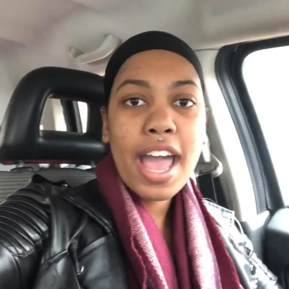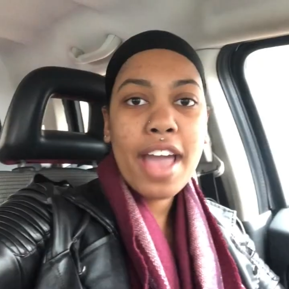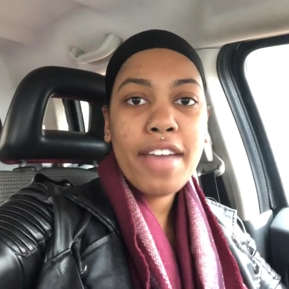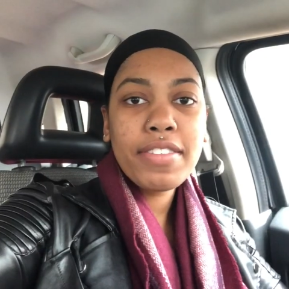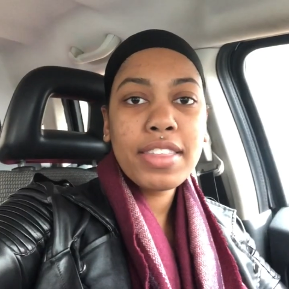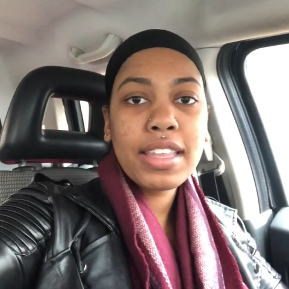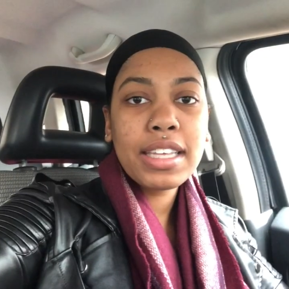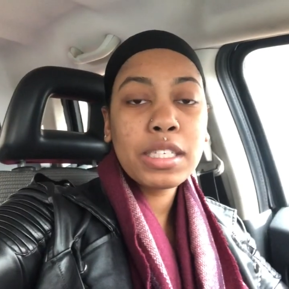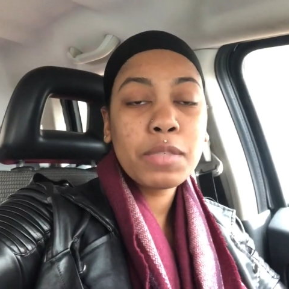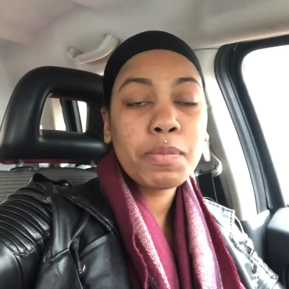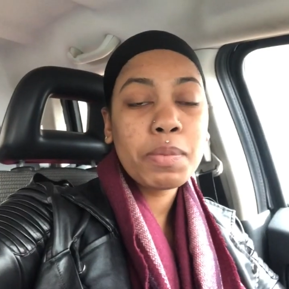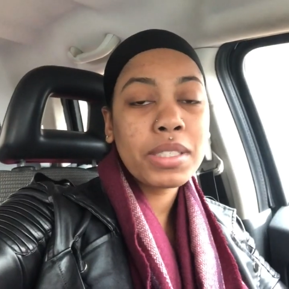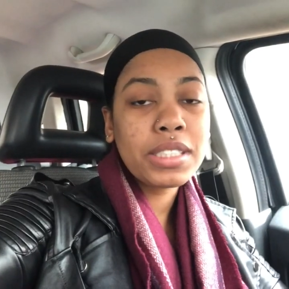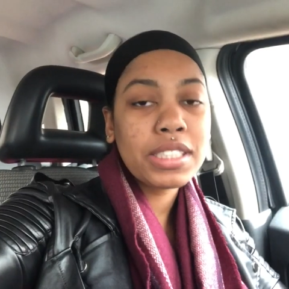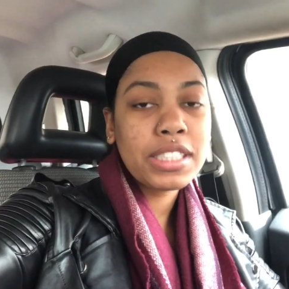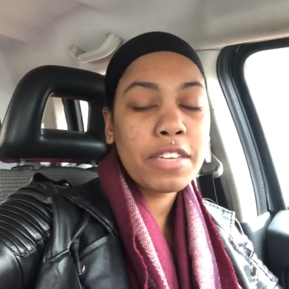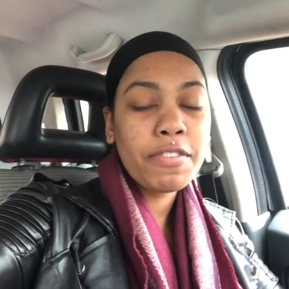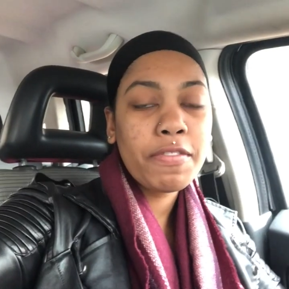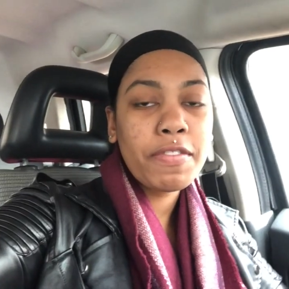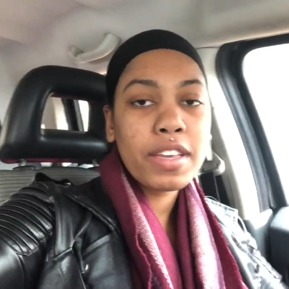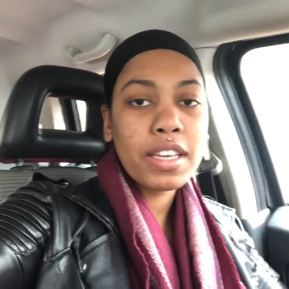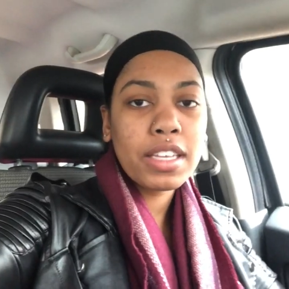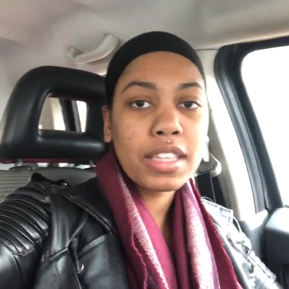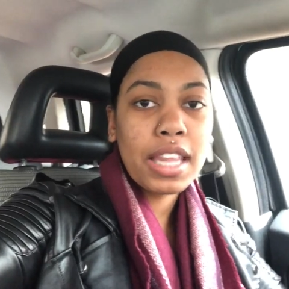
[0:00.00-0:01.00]
have this
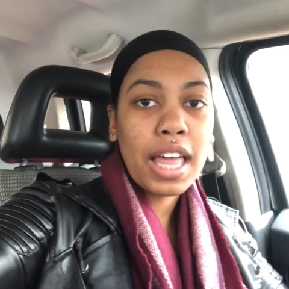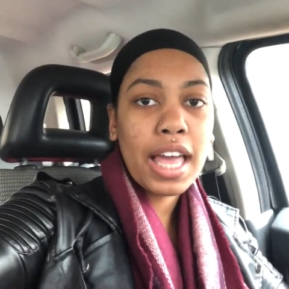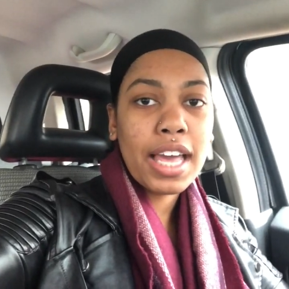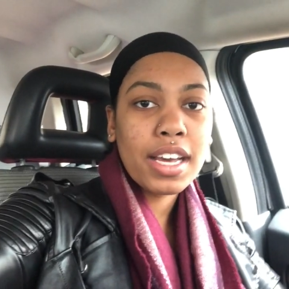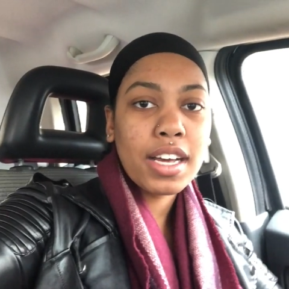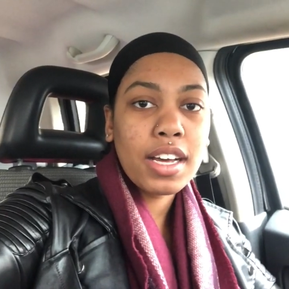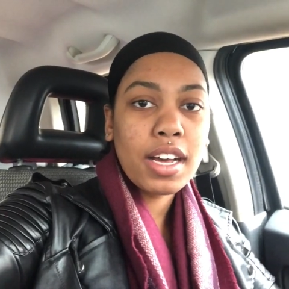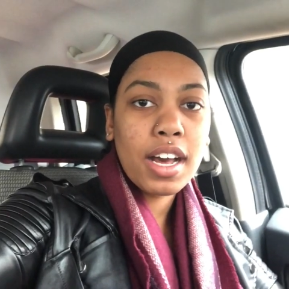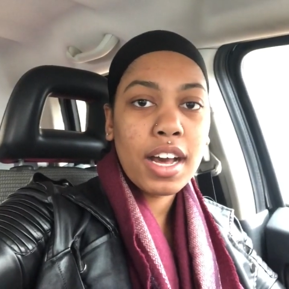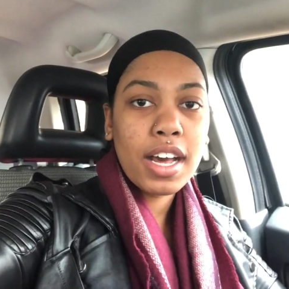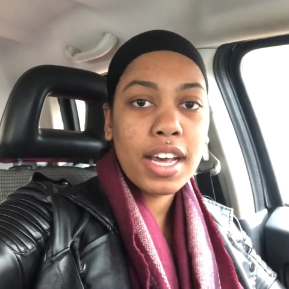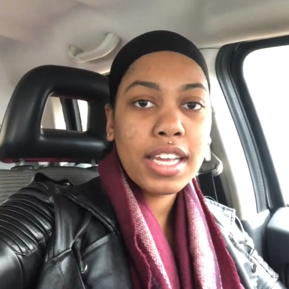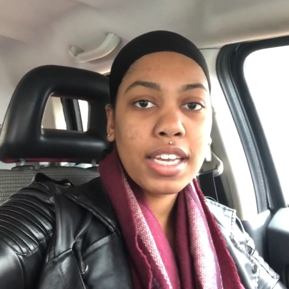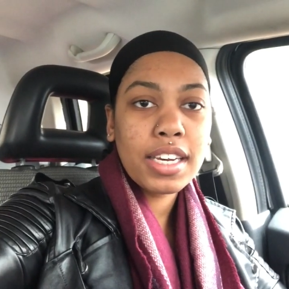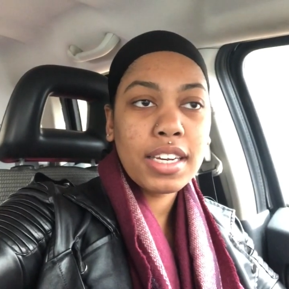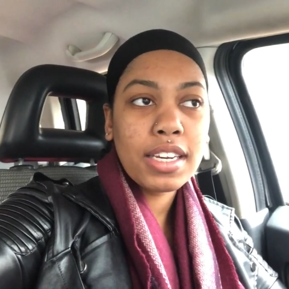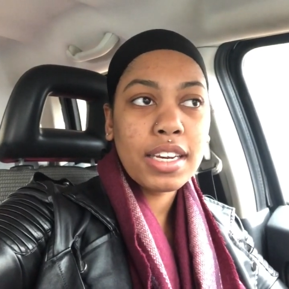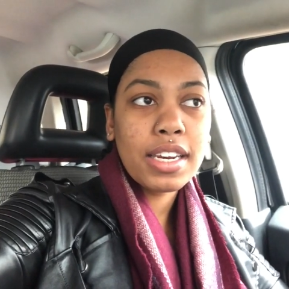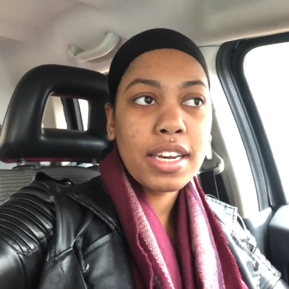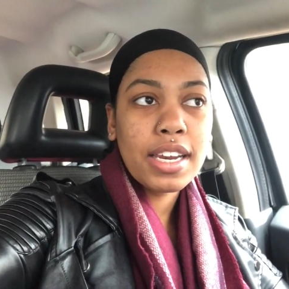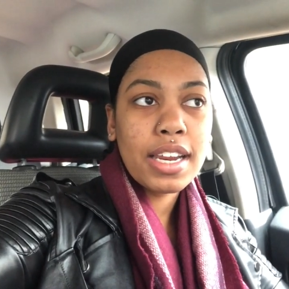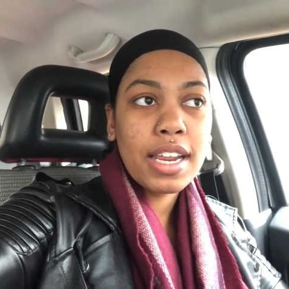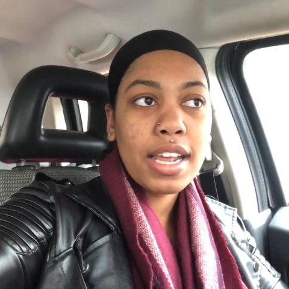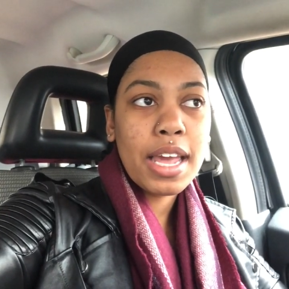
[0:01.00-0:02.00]
specific like cut
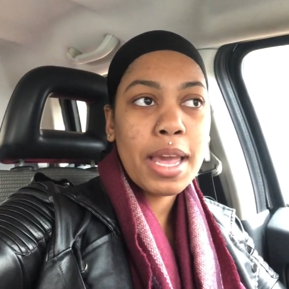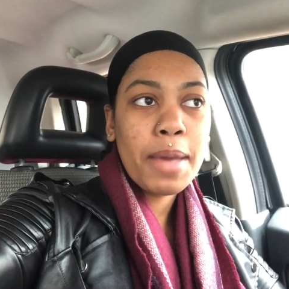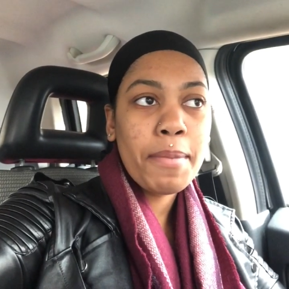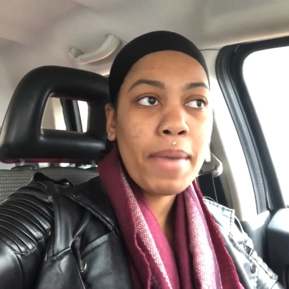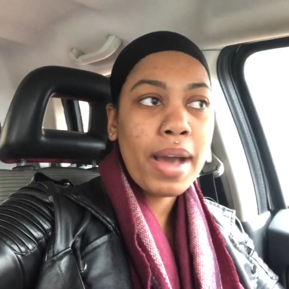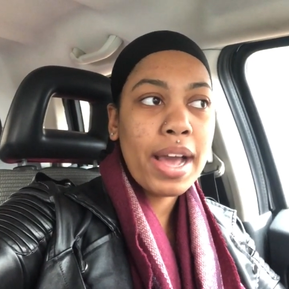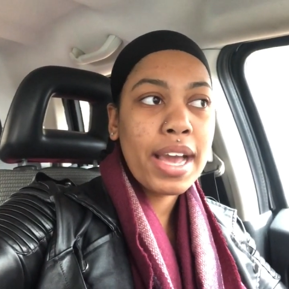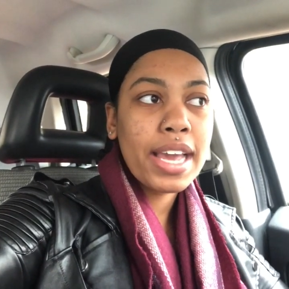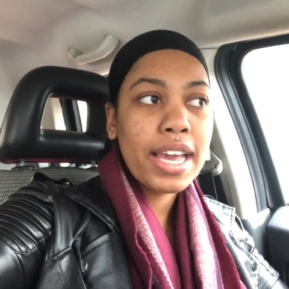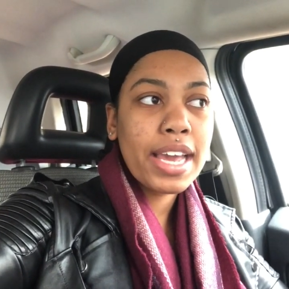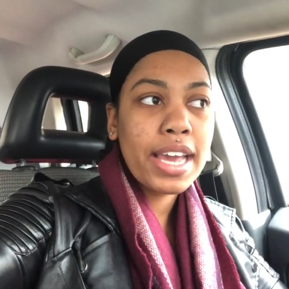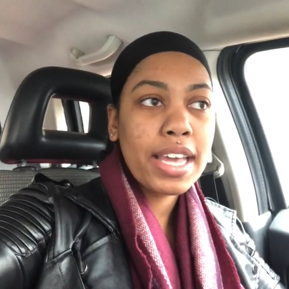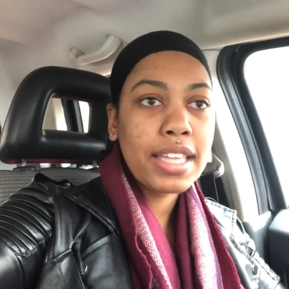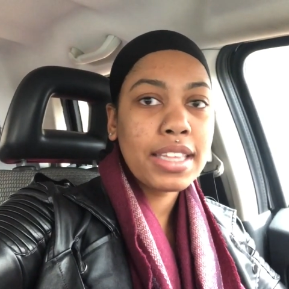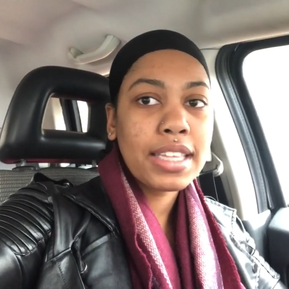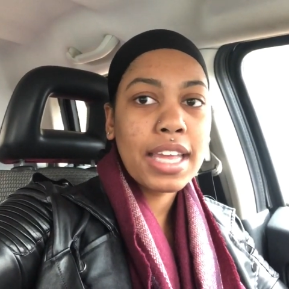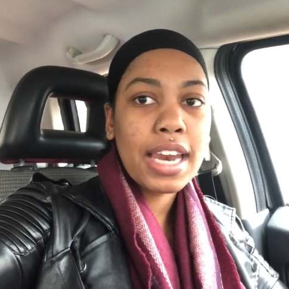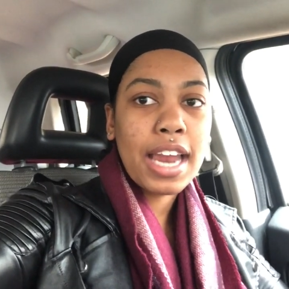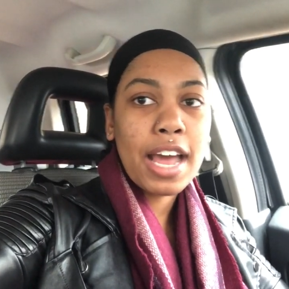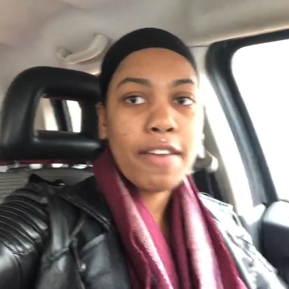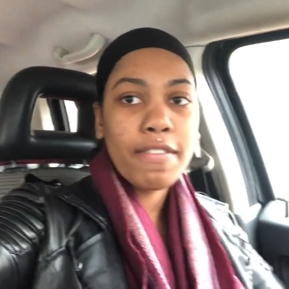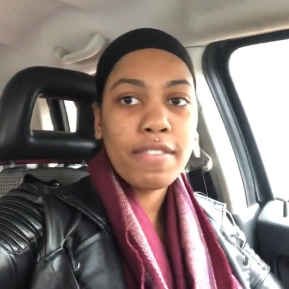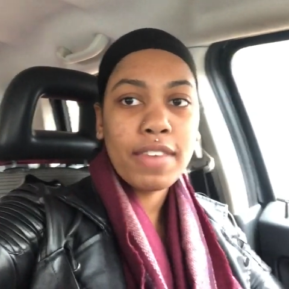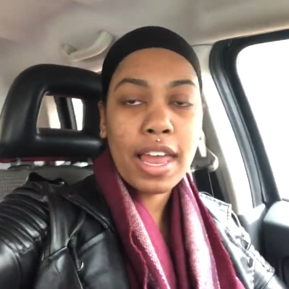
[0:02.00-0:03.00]
in my head
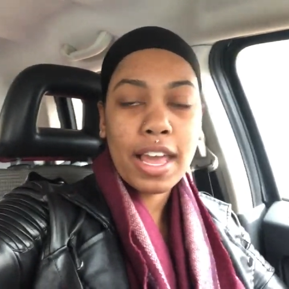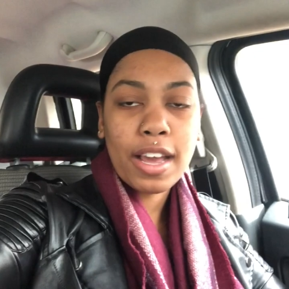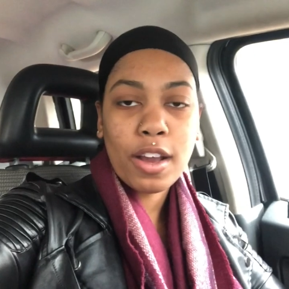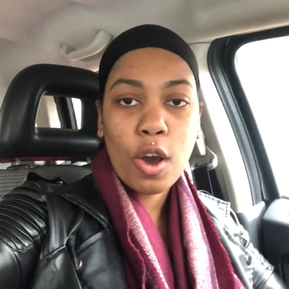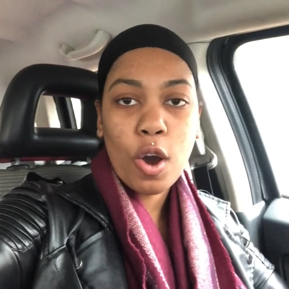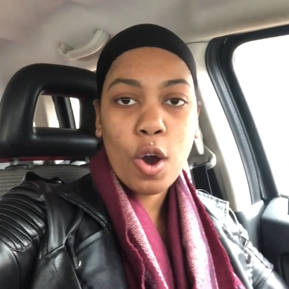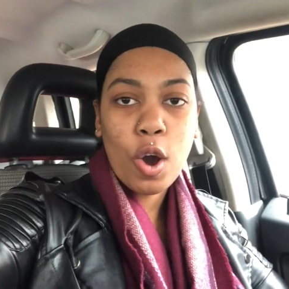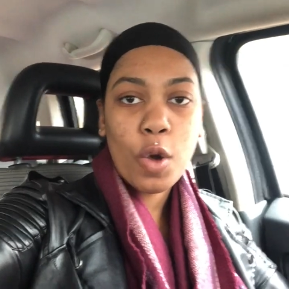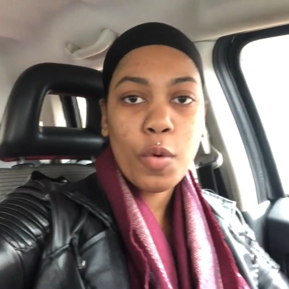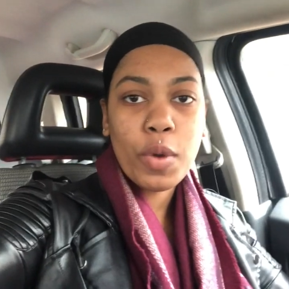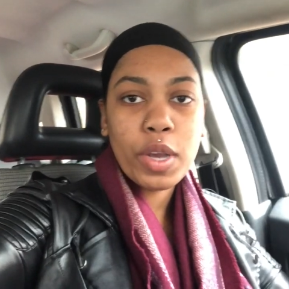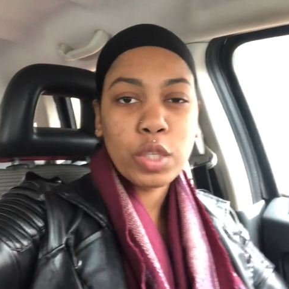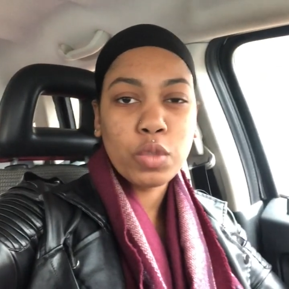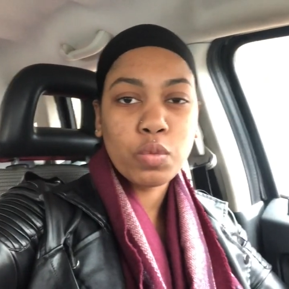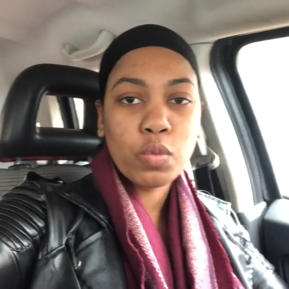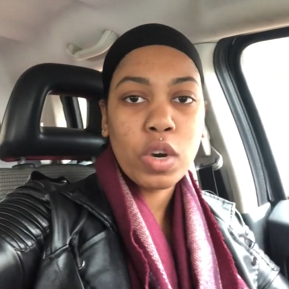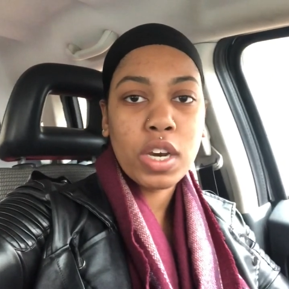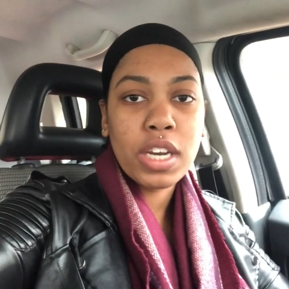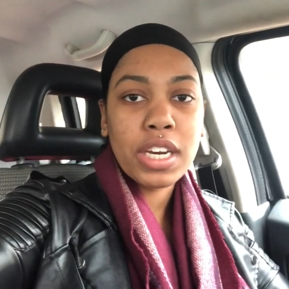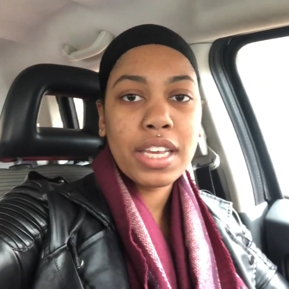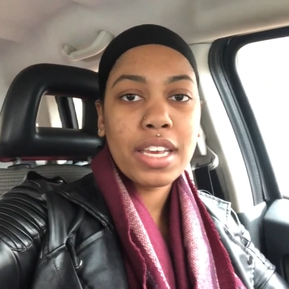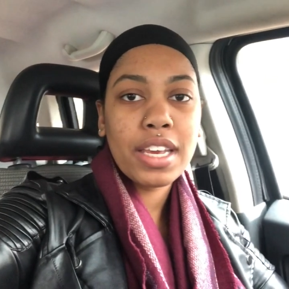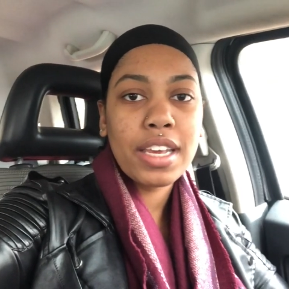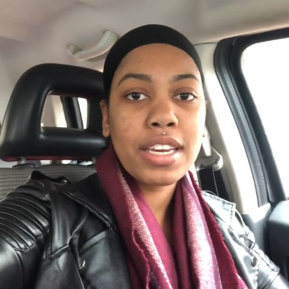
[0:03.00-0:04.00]
that I've like always
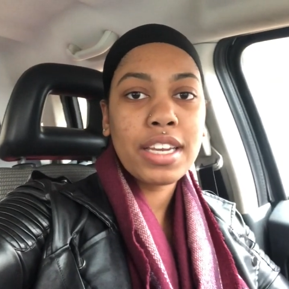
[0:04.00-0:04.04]
wanted,